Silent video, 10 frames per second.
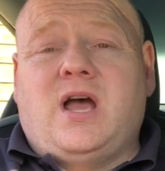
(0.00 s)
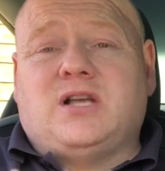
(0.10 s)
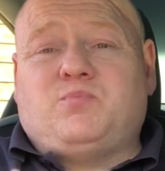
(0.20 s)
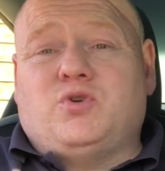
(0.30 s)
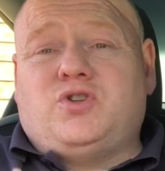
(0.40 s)

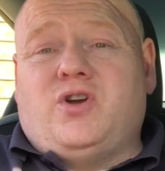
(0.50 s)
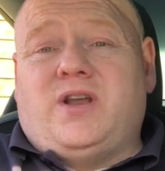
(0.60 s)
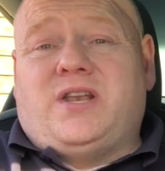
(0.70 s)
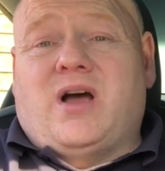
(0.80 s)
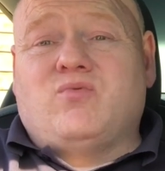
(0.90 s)
suppose the only
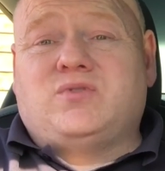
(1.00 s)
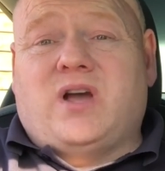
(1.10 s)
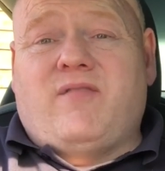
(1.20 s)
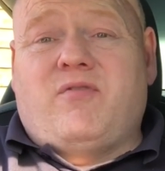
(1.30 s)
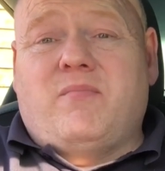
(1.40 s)

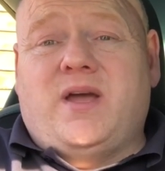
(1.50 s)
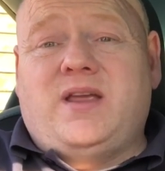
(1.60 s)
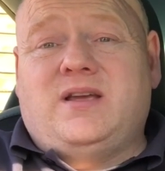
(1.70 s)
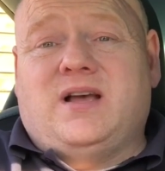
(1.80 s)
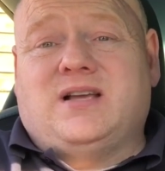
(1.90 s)
downside for
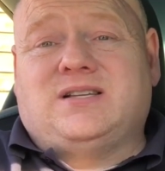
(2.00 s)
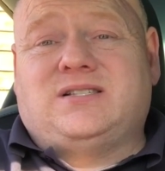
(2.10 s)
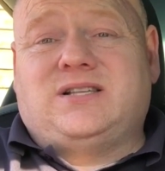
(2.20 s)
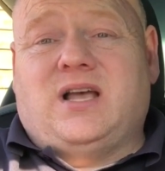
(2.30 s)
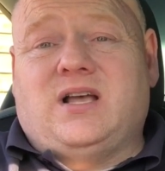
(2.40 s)
me,
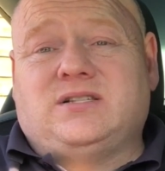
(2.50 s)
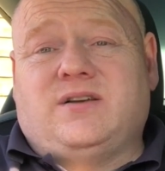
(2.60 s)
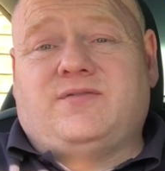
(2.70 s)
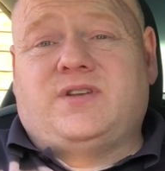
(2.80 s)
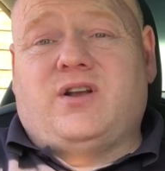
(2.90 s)
as I've
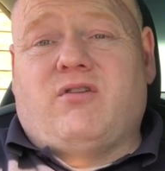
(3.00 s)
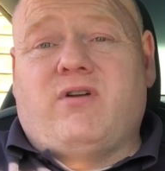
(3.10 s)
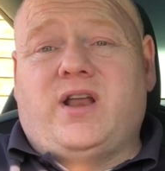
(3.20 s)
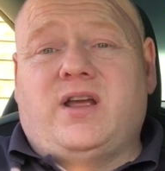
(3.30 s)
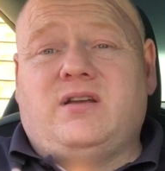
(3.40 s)
said
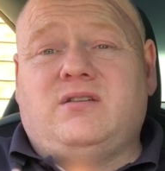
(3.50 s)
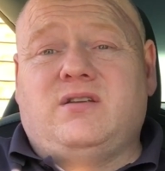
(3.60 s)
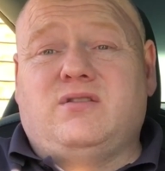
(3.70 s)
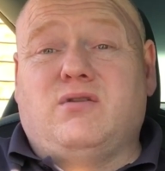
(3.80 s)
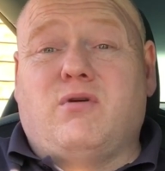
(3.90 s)
already,
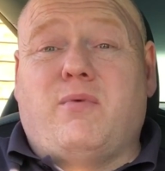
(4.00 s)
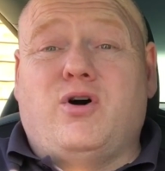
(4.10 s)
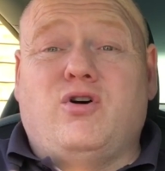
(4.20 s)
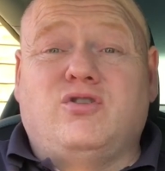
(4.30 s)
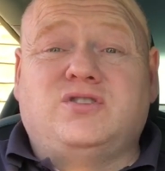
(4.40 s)
the rubber
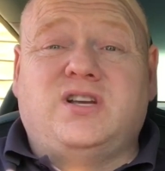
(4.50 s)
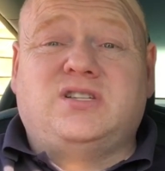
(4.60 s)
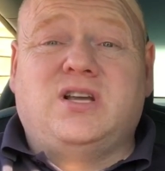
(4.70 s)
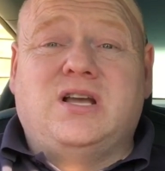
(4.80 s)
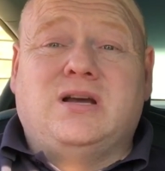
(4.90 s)
hoses,
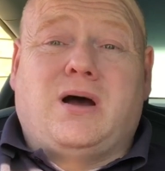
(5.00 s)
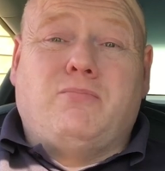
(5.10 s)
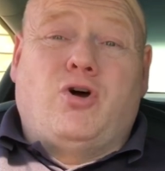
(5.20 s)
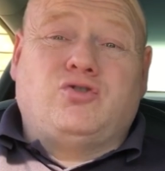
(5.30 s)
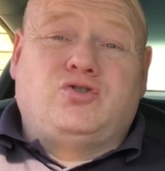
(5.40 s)
I'm
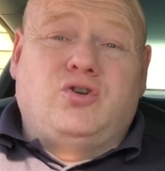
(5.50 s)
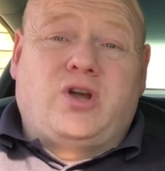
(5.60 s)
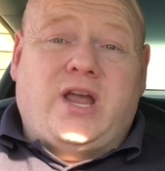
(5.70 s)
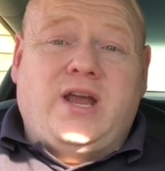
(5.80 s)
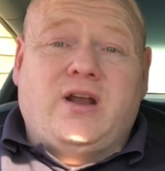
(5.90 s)
not so
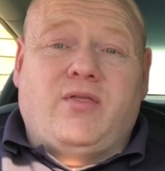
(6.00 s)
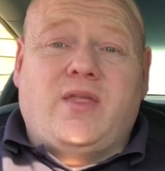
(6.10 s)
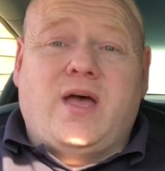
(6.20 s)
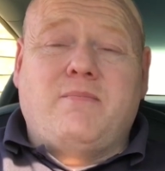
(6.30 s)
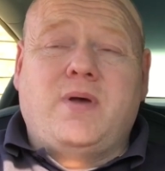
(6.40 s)
keen on
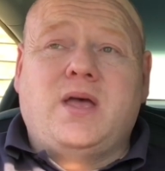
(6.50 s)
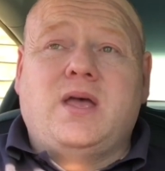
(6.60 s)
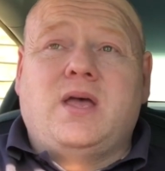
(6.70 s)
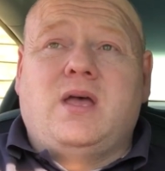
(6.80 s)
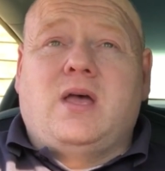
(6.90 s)
them.
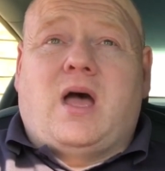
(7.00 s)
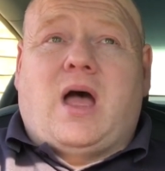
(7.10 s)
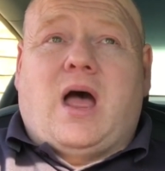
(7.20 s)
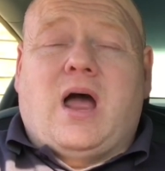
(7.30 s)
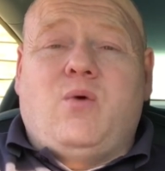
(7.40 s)

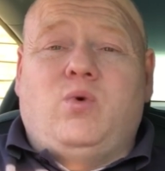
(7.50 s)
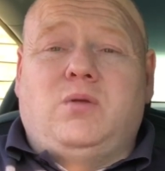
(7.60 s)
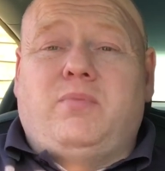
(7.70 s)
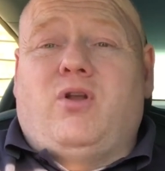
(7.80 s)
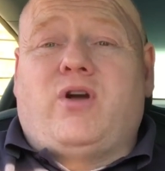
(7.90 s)
I will
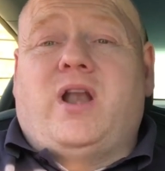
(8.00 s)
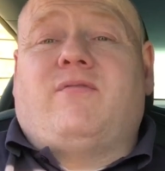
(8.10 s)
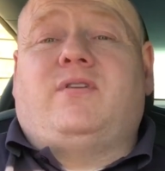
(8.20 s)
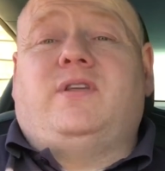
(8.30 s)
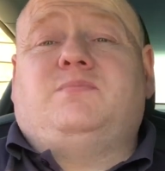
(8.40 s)
be looking
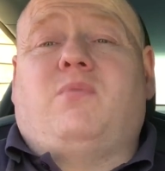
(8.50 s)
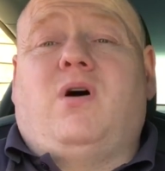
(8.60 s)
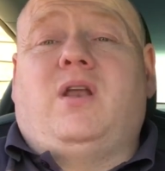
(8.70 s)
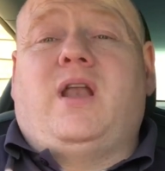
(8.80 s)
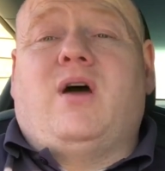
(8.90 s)
after this
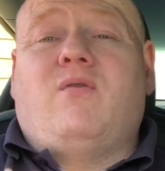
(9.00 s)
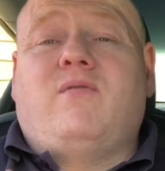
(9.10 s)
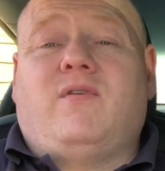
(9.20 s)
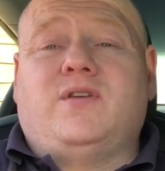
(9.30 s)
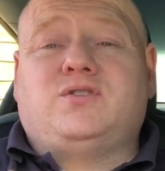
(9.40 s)
boiler now
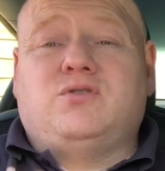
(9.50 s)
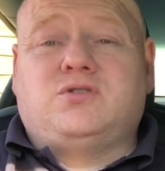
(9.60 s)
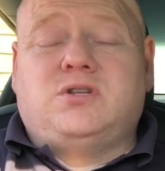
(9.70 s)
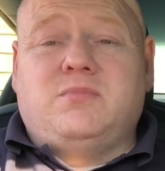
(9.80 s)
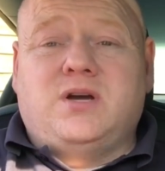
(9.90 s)
for this
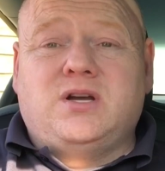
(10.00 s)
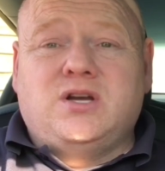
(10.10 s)
customer,